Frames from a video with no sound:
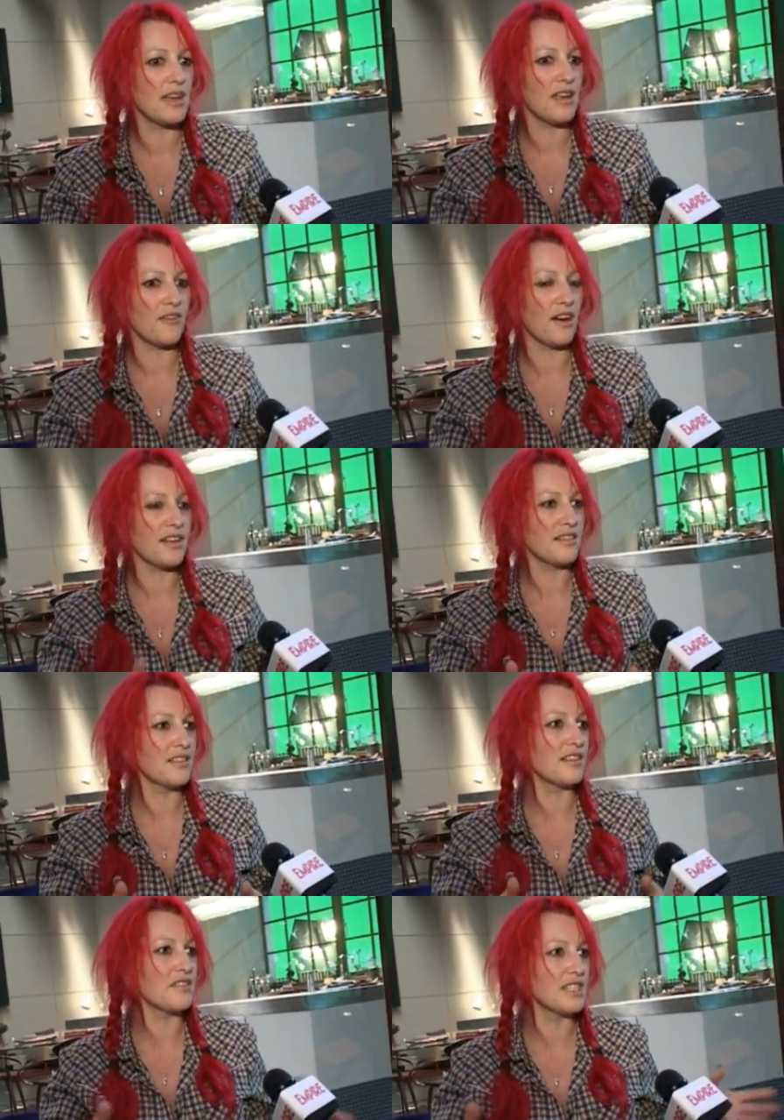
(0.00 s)
if I
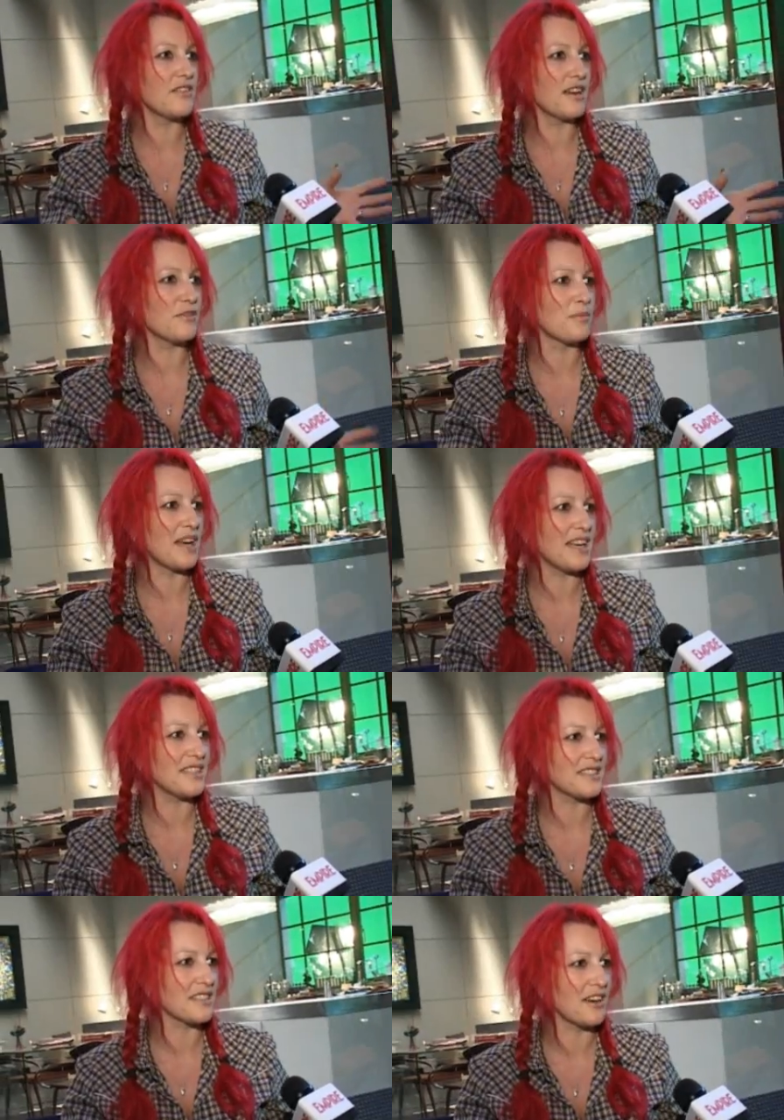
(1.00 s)
kind of deviate from that, he
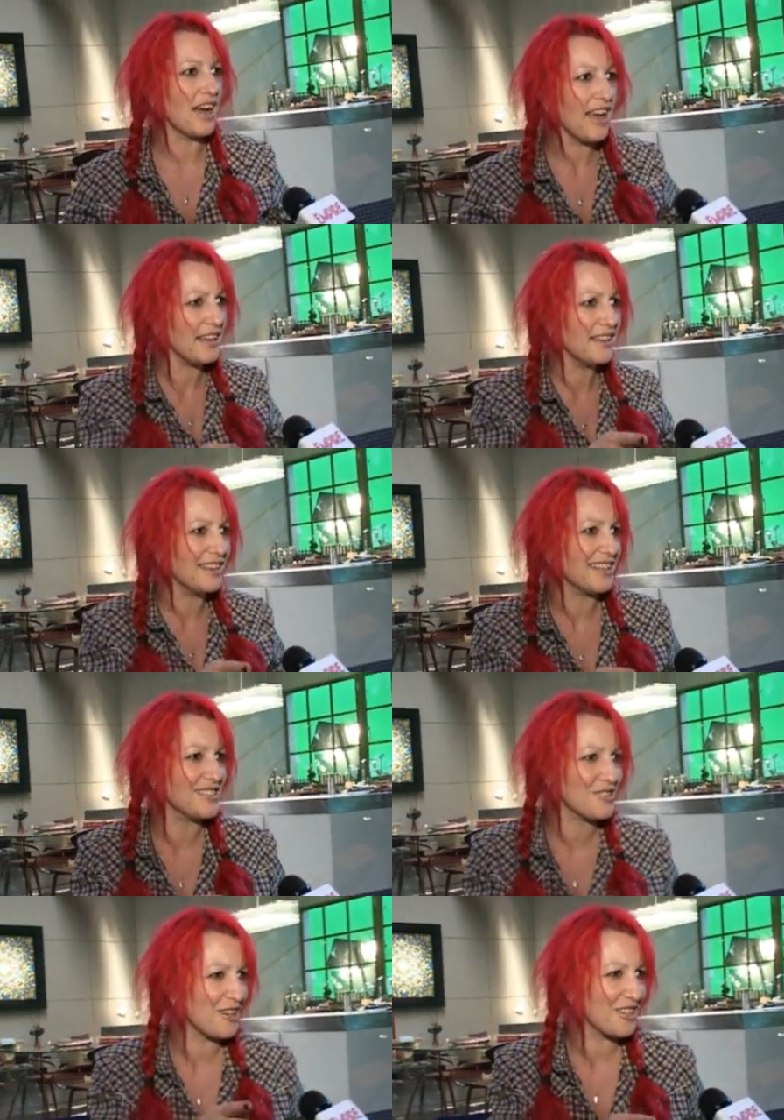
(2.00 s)
doesn't go, hey,
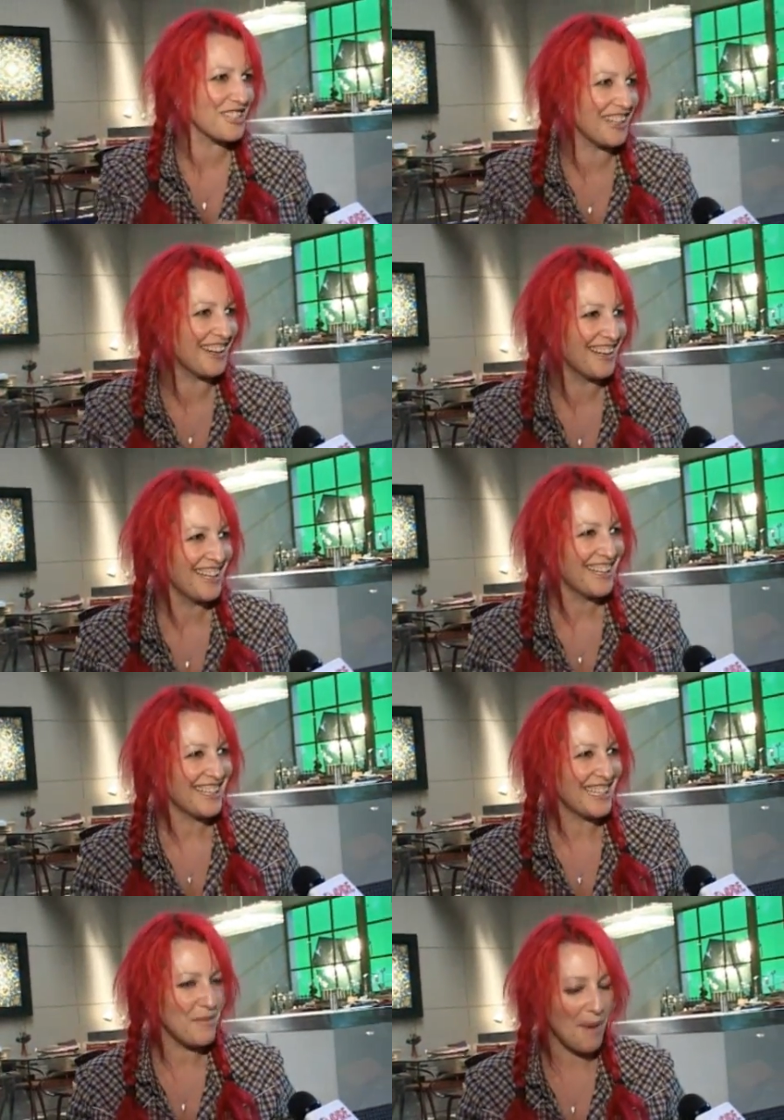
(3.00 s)
that's structure,
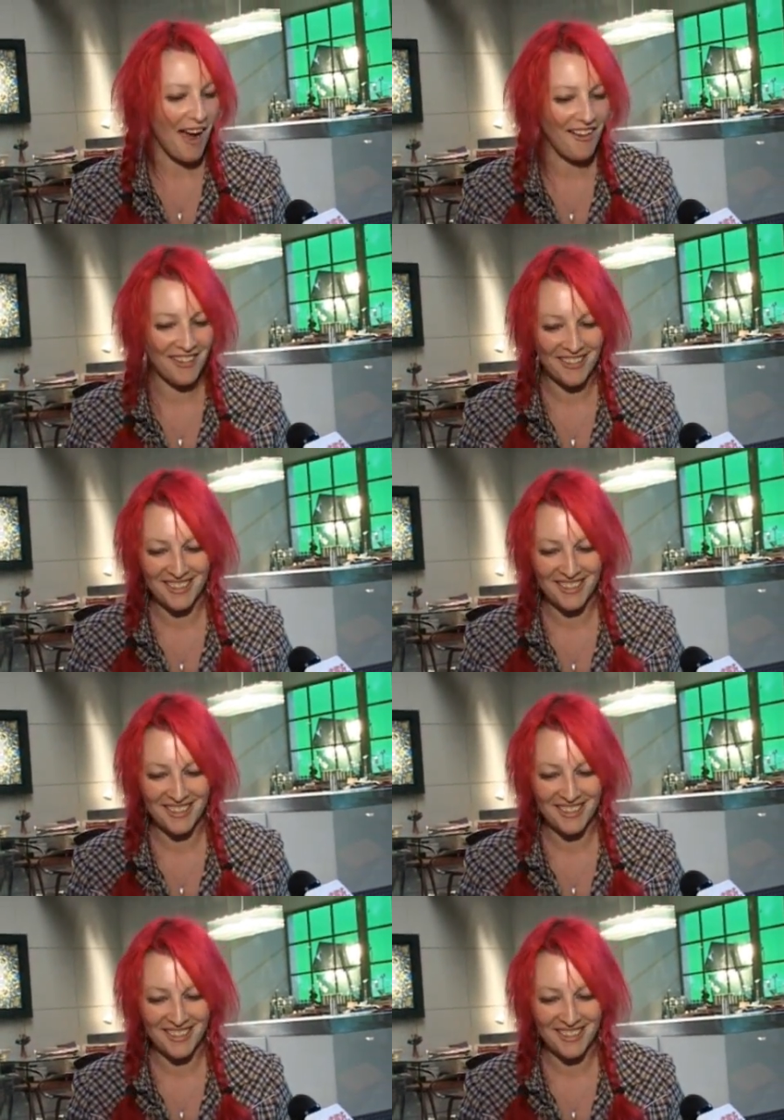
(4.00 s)
keep out.